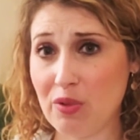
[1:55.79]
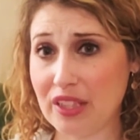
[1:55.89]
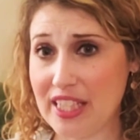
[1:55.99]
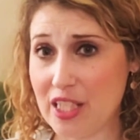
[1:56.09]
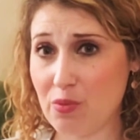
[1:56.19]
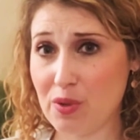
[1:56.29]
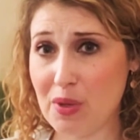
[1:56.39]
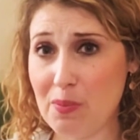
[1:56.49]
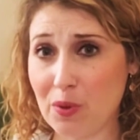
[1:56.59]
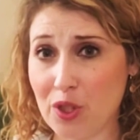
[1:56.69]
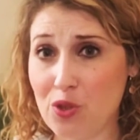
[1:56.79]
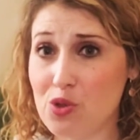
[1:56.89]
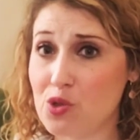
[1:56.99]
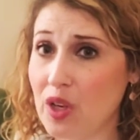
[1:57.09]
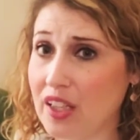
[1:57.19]
released when people
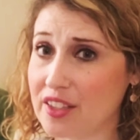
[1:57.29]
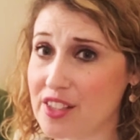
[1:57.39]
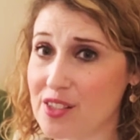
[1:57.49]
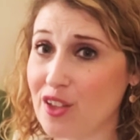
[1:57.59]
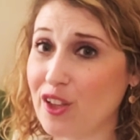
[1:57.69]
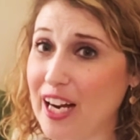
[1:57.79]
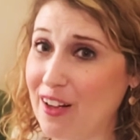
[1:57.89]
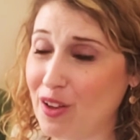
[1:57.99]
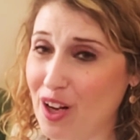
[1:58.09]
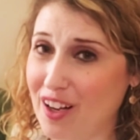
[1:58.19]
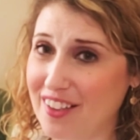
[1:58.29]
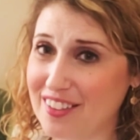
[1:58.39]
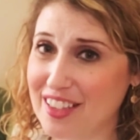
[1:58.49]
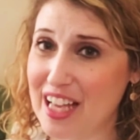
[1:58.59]
use drugs or alcohol.